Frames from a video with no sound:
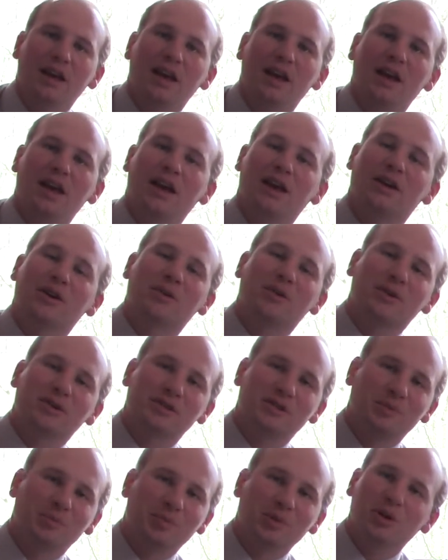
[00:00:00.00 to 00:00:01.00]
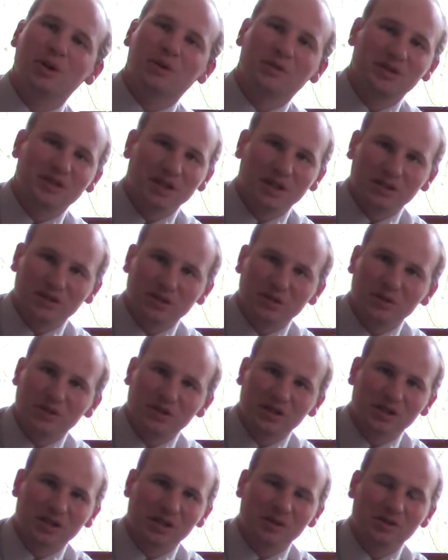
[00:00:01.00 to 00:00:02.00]
And of course, the beauty of C.S.
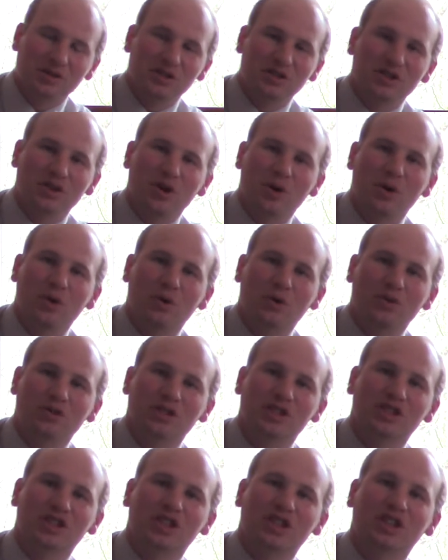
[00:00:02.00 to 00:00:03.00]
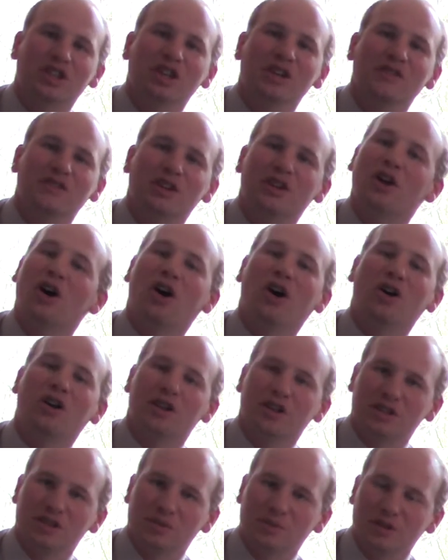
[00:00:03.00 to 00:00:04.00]
Lewis is he was such a gifted
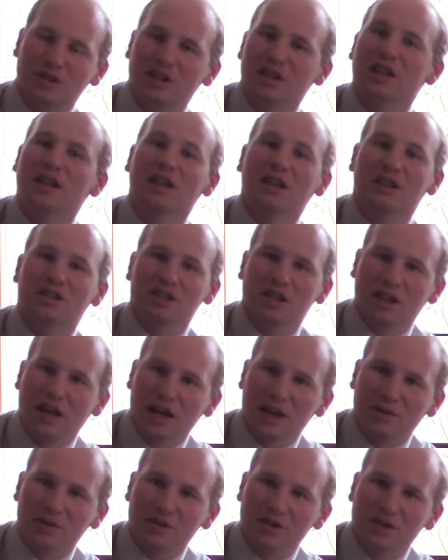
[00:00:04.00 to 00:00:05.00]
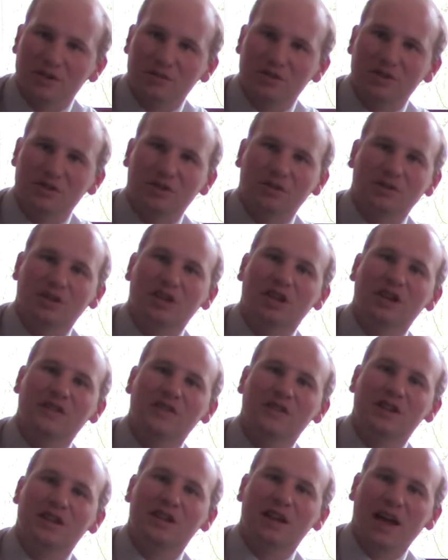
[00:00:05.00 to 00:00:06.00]
artist with the English language. He was so
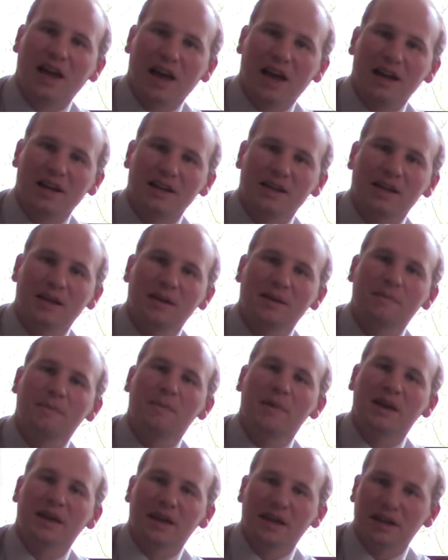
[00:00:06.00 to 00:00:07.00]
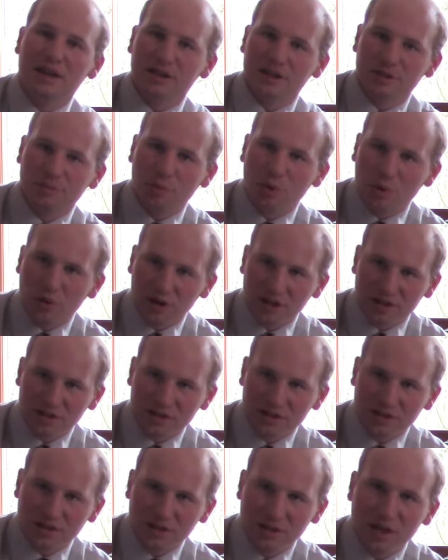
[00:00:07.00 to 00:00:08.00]
gifted at making his
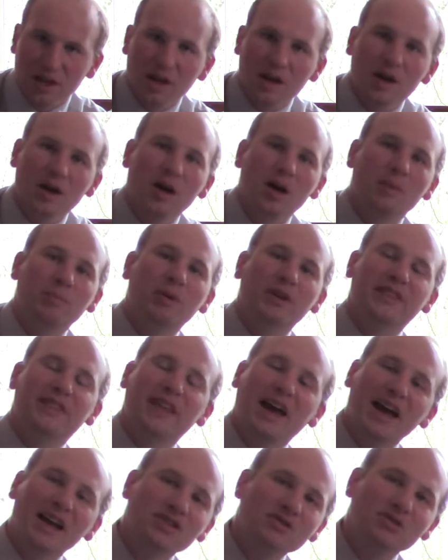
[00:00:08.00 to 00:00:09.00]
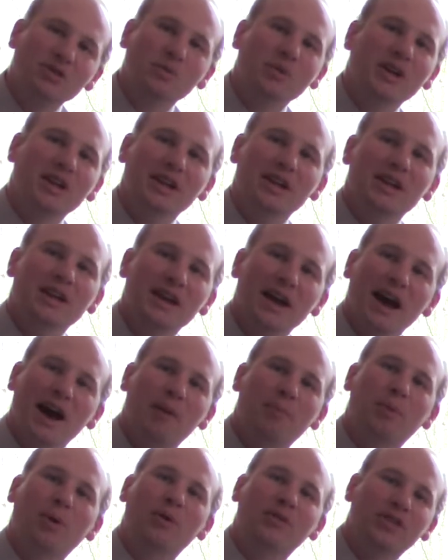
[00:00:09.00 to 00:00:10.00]
points. But that's what we need
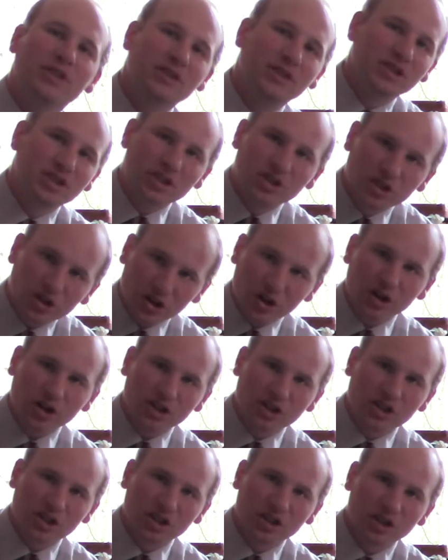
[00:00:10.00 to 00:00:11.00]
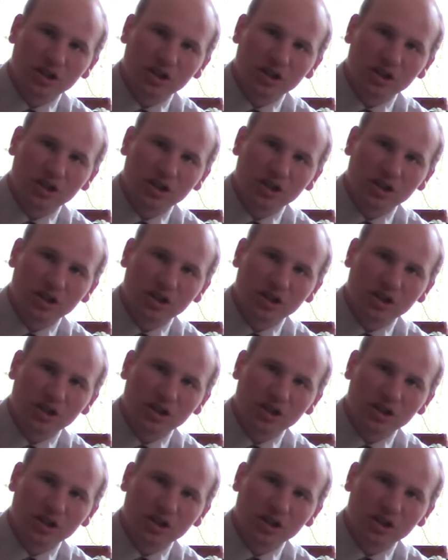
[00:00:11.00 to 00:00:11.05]
now, both in the church